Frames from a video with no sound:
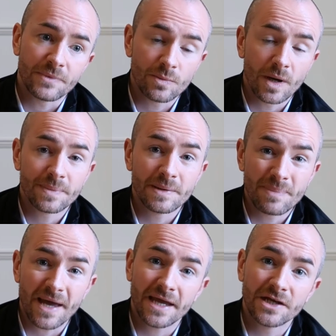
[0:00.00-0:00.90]
You might be
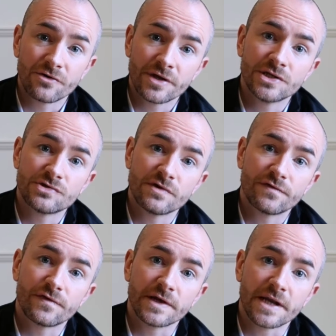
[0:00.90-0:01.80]
pain or injury
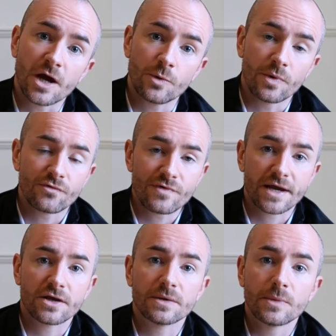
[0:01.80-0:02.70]
free now, but
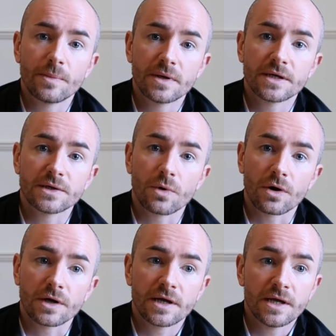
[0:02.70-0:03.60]
regular mobility
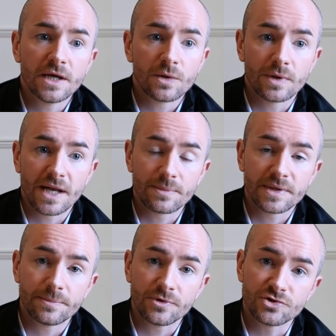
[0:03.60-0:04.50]
work will help
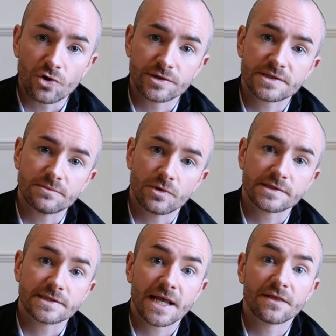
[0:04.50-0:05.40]
keep your joints and
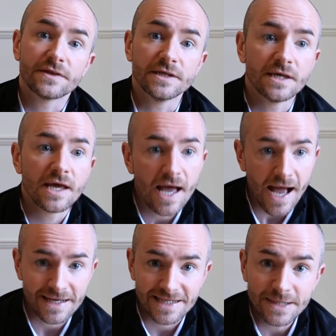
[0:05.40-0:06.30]
muscles healthy
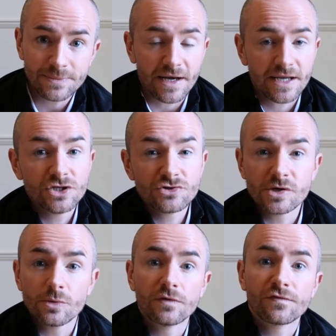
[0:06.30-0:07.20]
and keep that
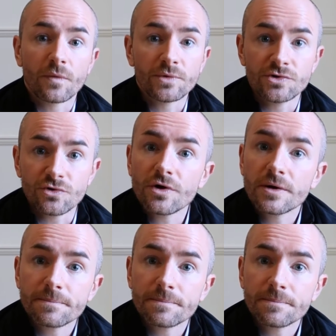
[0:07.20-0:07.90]
injury wolf from your door.